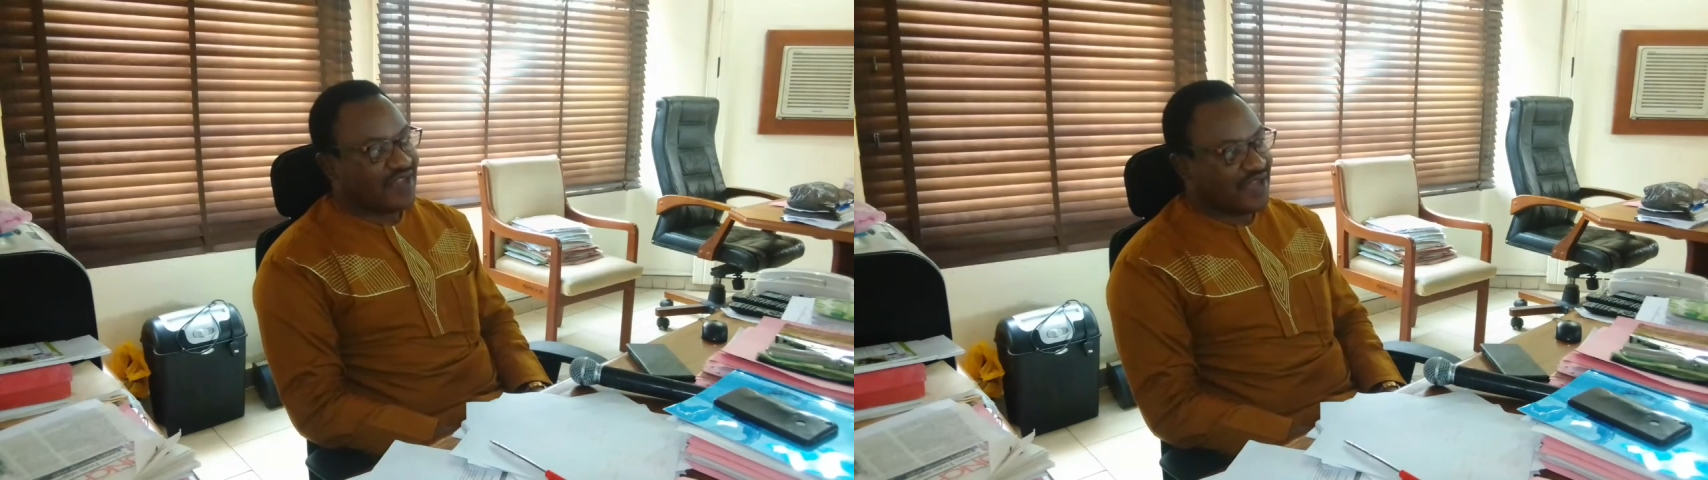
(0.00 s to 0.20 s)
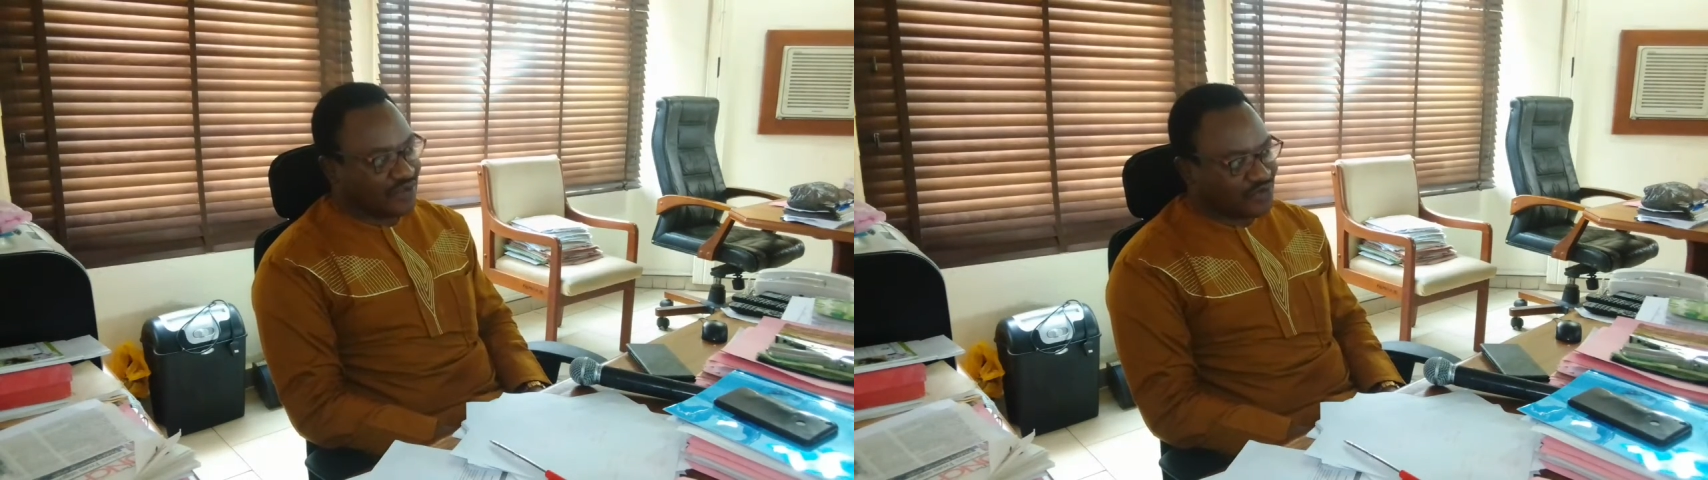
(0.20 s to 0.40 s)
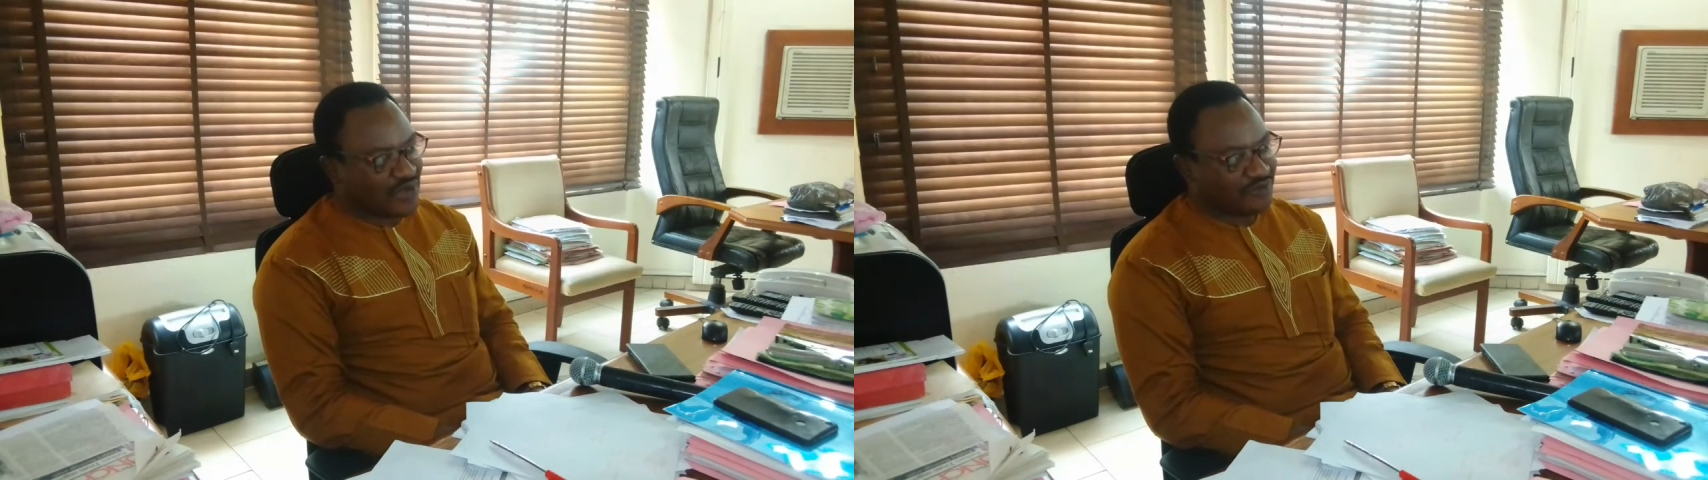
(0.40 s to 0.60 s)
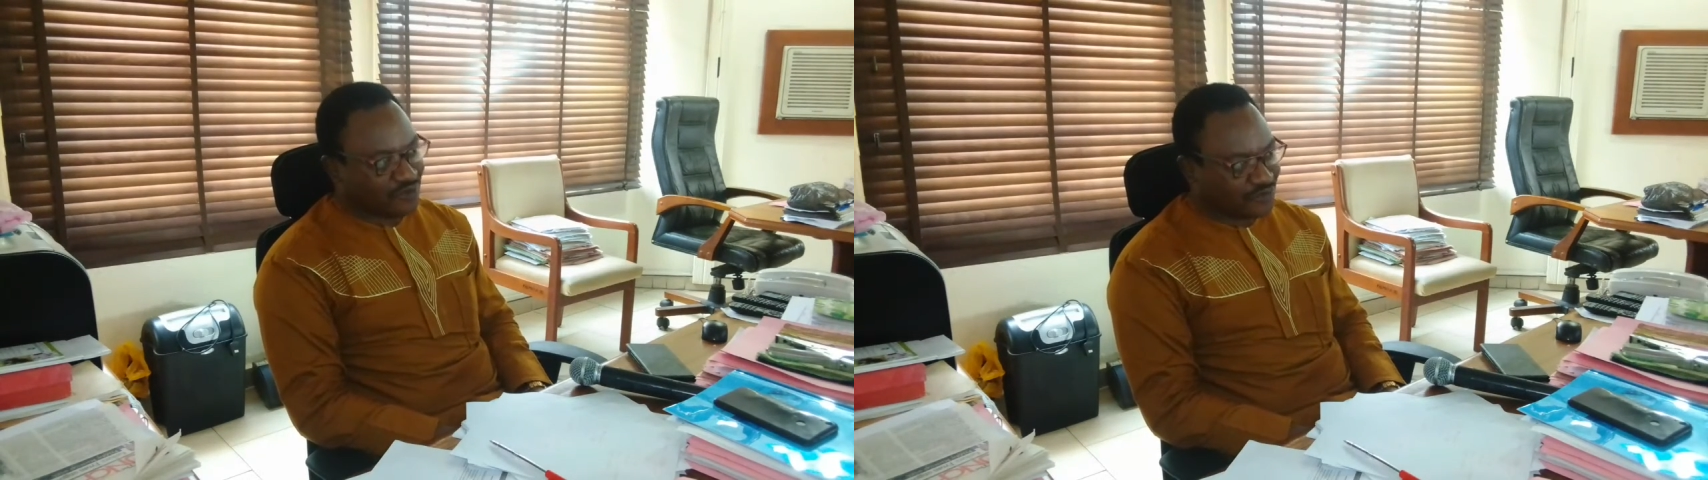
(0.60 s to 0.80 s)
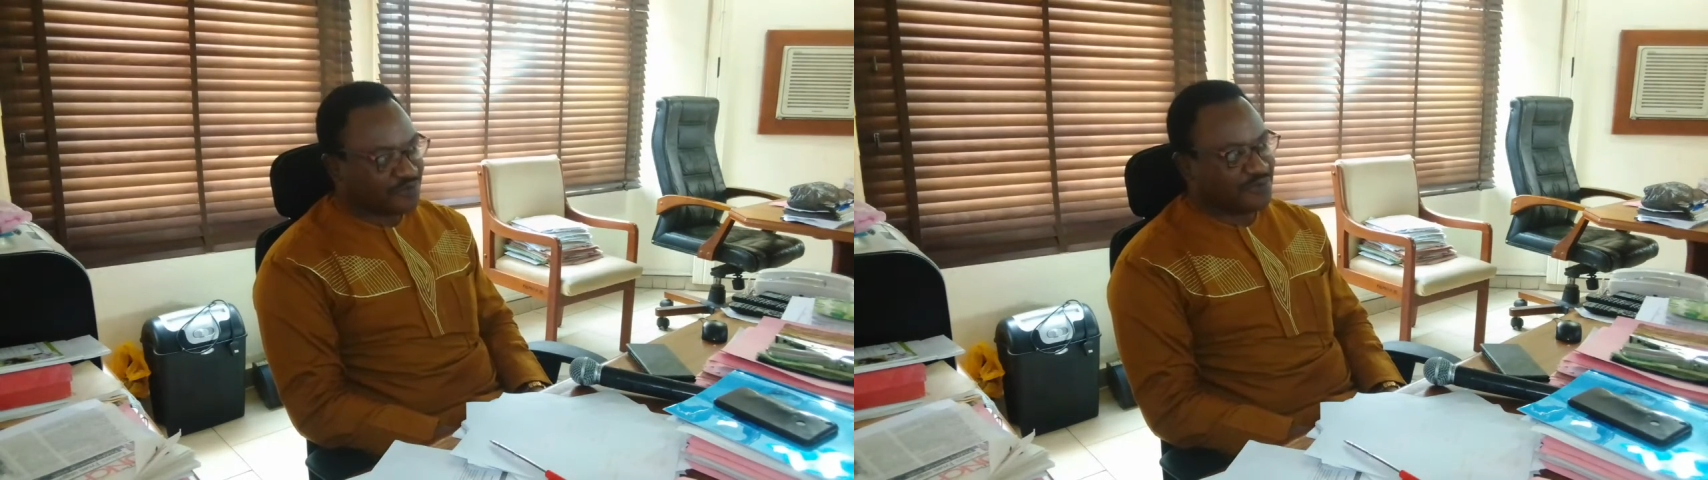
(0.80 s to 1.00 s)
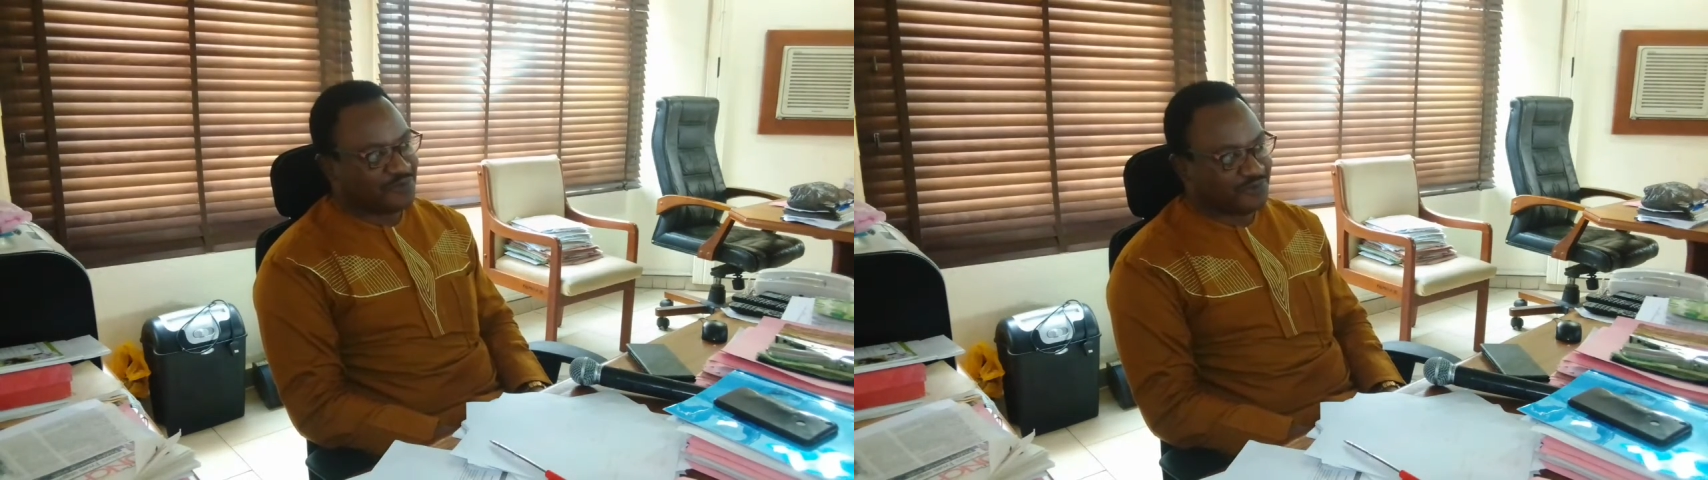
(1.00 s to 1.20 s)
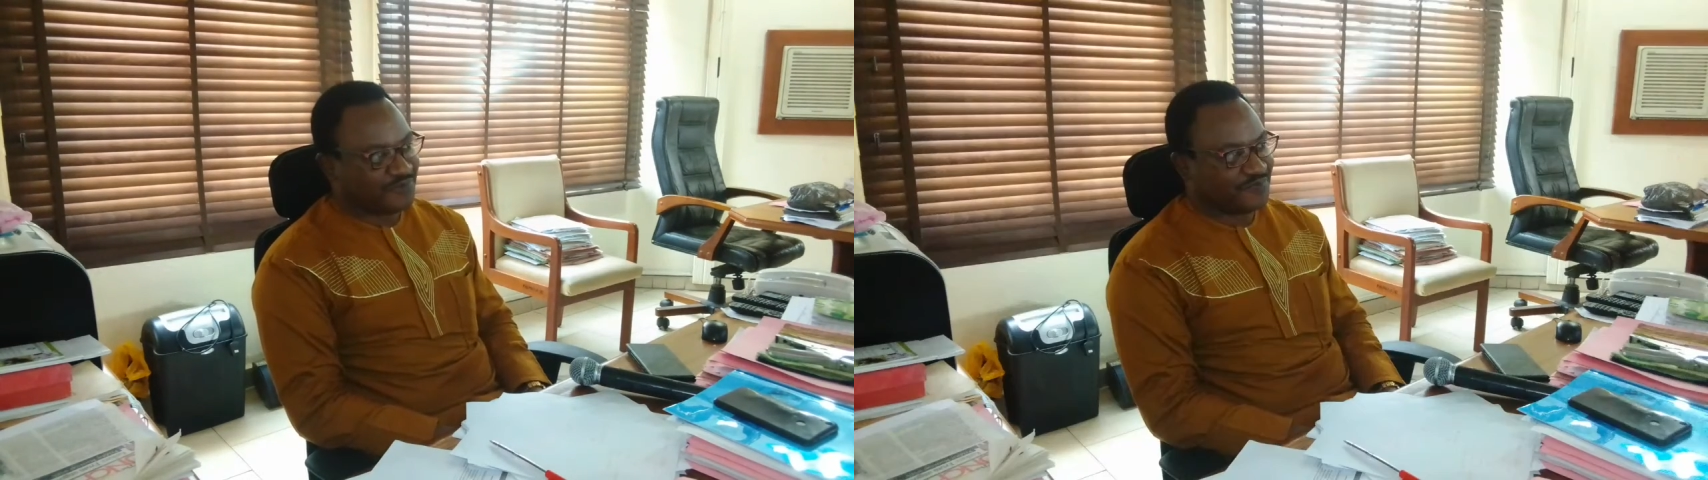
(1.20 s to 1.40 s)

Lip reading: How do you have good people?